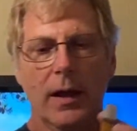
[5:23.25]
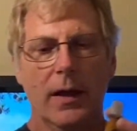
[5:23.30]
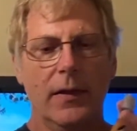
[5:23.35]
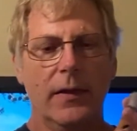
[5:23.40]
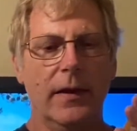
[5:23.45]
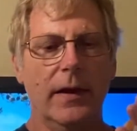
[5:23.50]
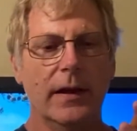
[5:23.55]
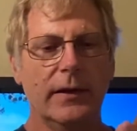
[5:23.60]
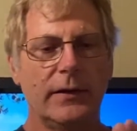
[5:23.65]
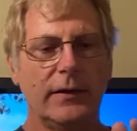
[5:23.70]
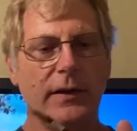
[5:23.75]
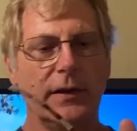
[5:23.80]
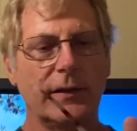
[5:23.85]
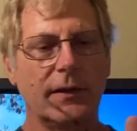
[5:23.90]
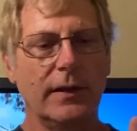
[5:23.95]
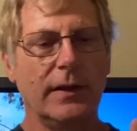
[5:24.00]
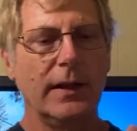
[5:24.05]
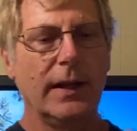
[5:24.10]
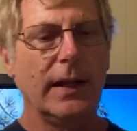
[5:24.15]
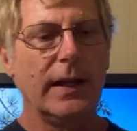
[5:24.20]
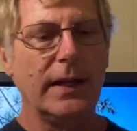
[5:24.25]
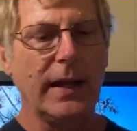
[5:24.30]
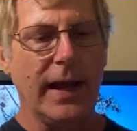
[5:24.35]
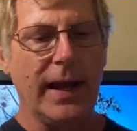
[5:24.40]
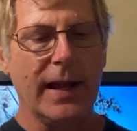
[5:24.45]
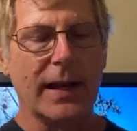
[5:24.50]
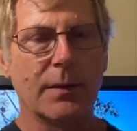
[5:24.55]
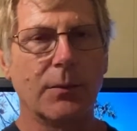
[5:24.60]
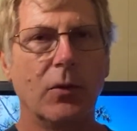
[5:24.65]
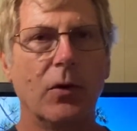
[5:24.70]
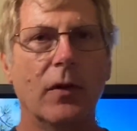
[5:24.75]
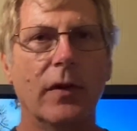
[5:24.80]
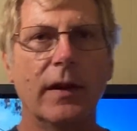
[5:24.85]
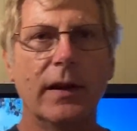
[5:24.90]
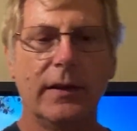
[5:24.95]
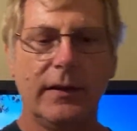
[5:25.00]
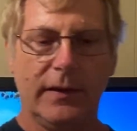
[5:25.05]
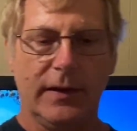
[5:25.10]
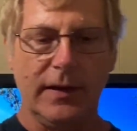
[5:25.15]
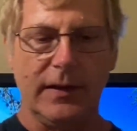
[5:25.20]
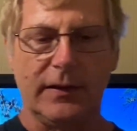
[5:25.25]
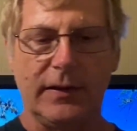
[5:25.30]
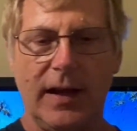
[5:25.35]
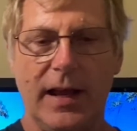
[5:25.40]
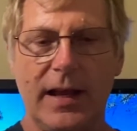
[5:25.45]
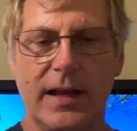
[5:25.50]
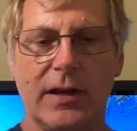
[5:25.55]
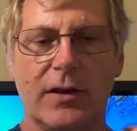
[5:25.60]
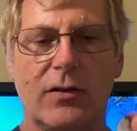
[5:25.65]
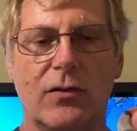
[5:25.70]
This is a neat animal. This is a